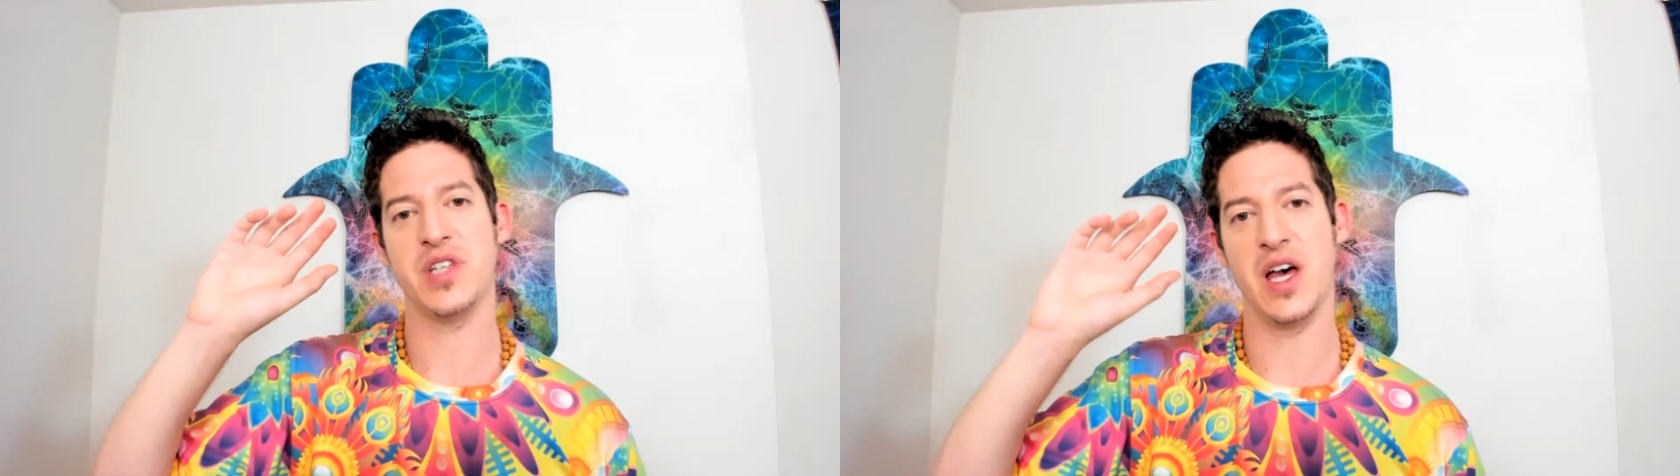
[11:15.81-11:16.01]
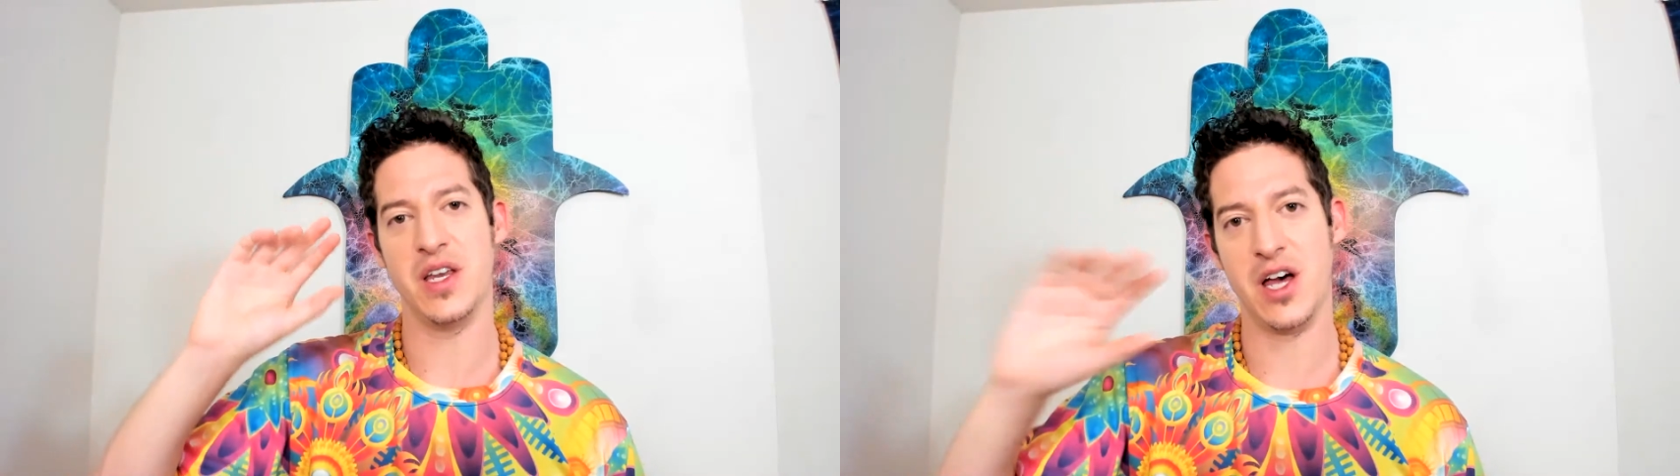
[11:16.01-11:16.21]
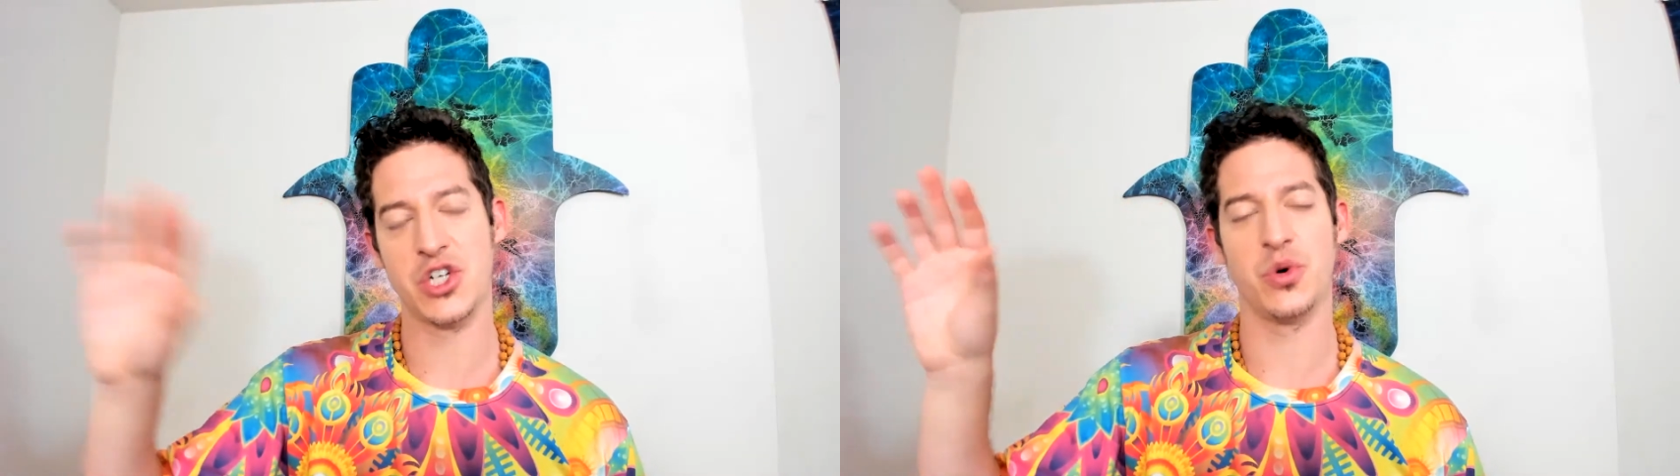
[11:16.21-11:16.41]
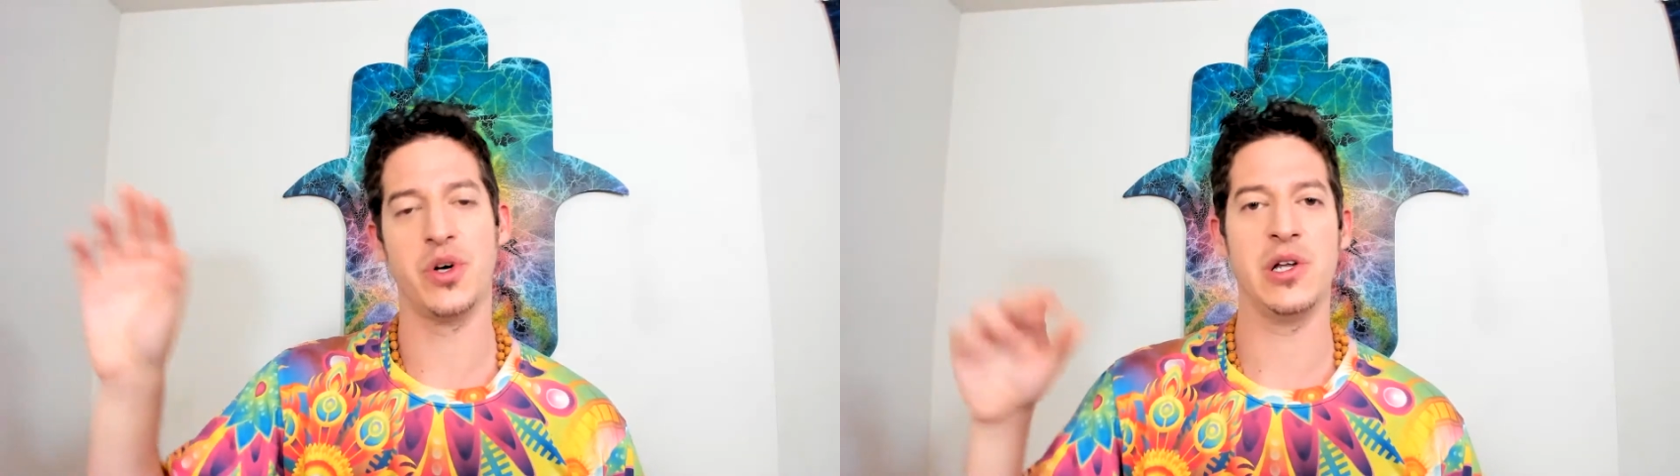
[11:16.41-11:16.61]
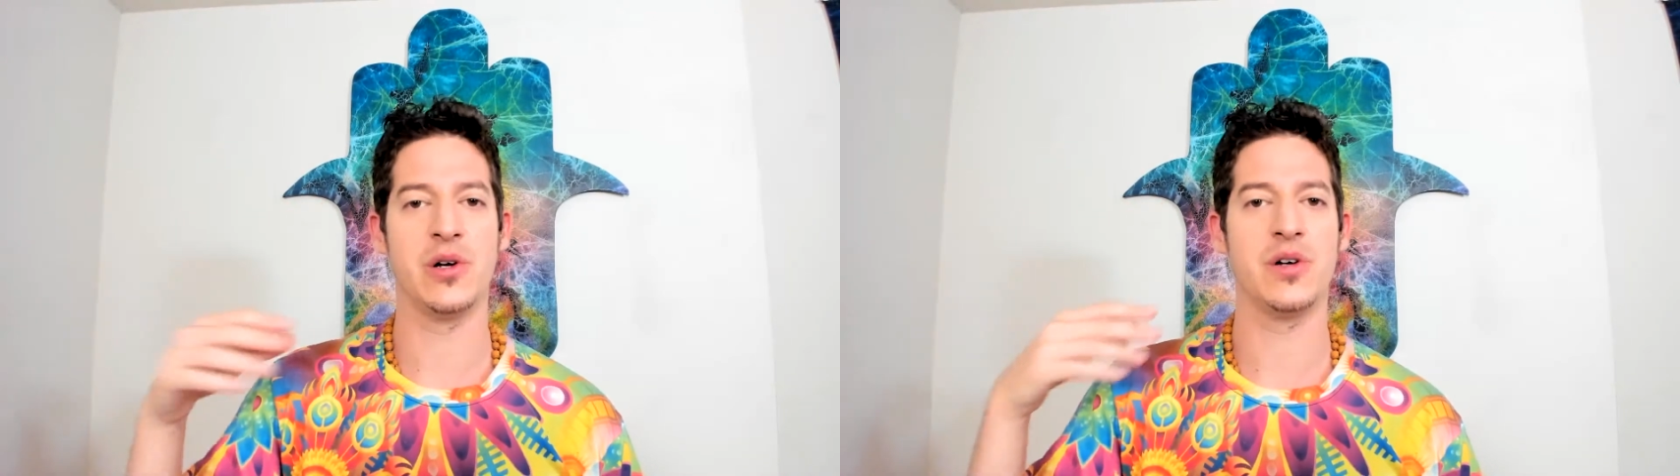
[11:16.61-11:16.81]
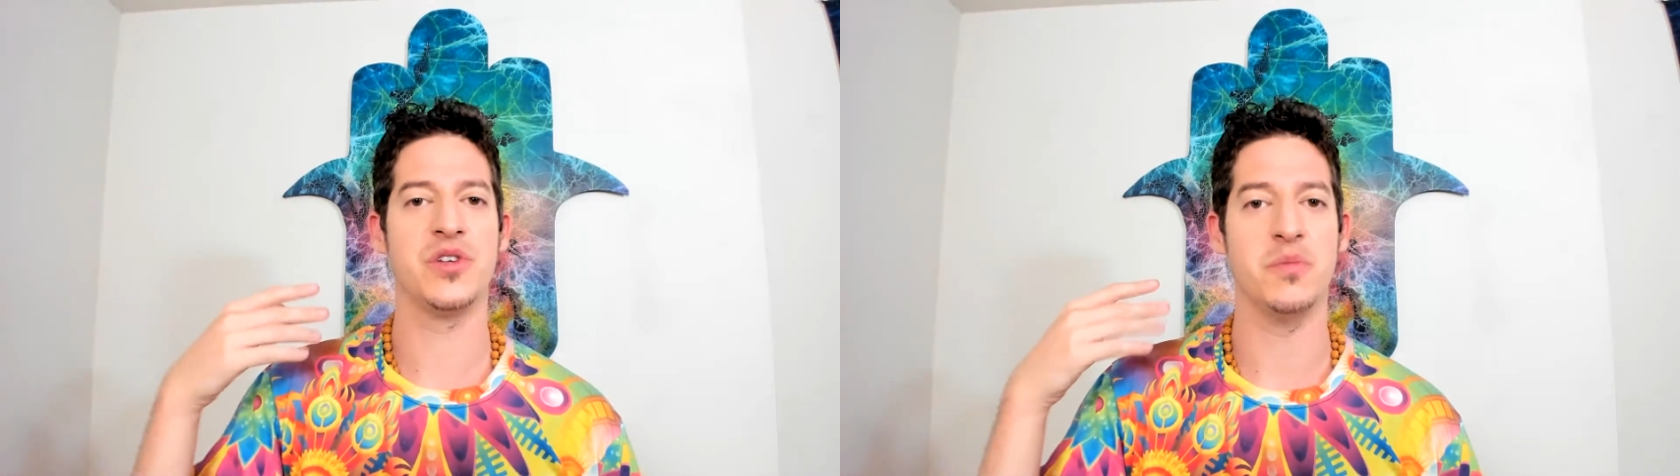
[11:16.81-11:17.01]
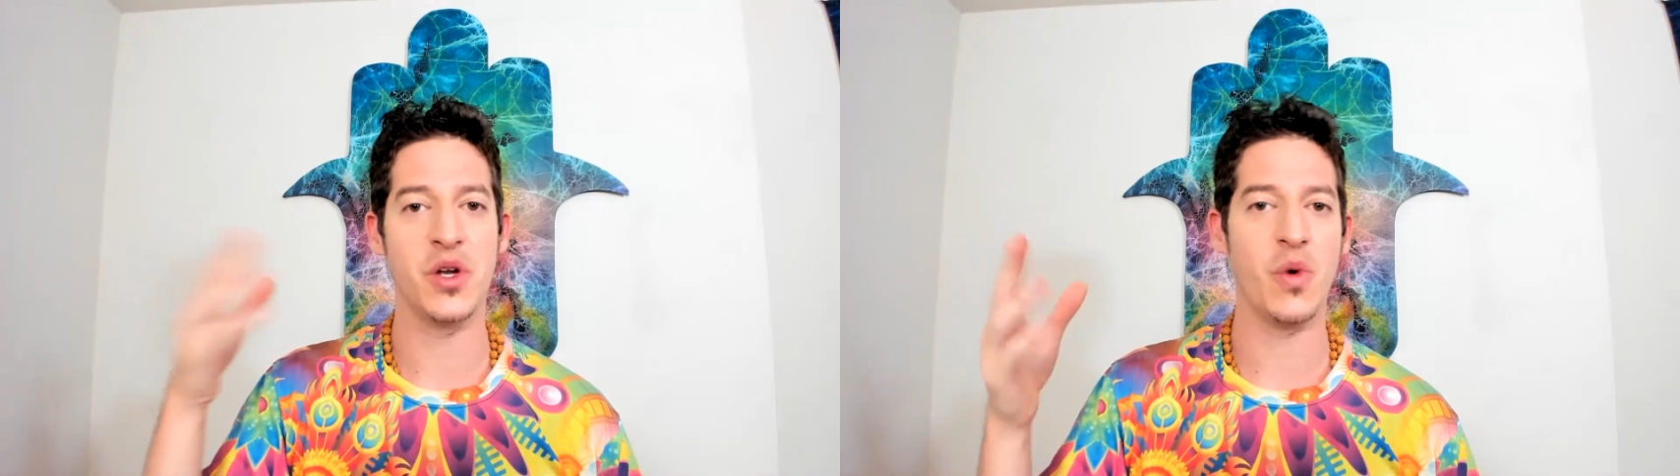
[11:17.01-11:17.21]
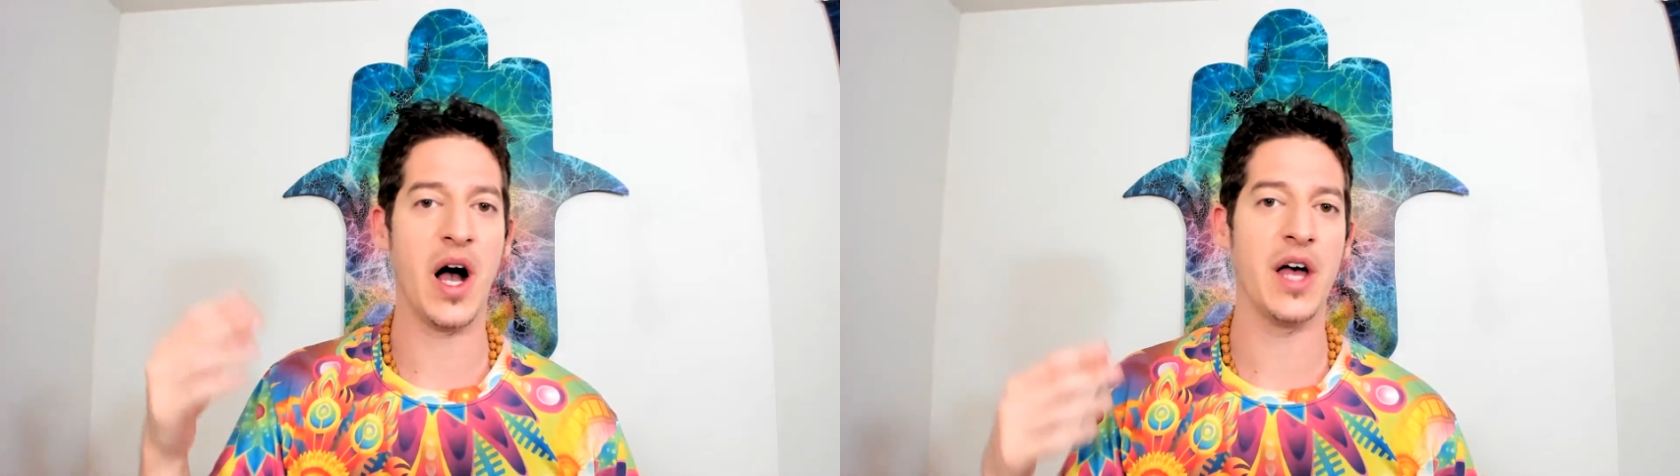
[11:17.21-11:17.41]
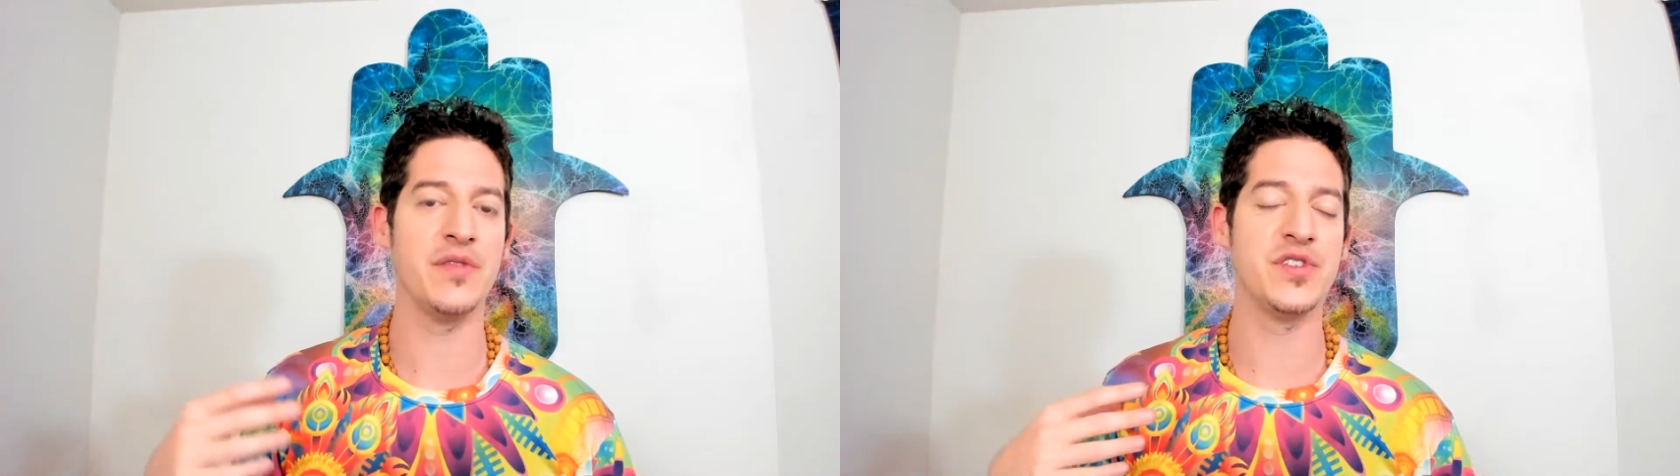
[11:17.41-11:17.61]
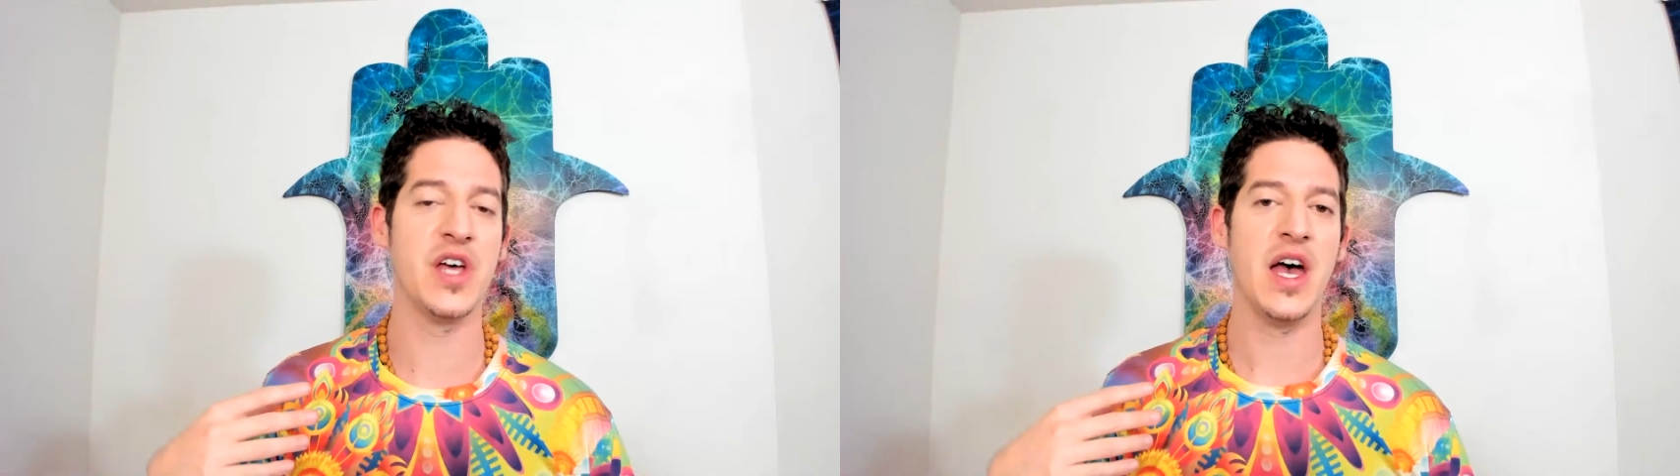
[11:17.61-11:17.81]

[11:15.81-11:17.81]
and natural healers and midwives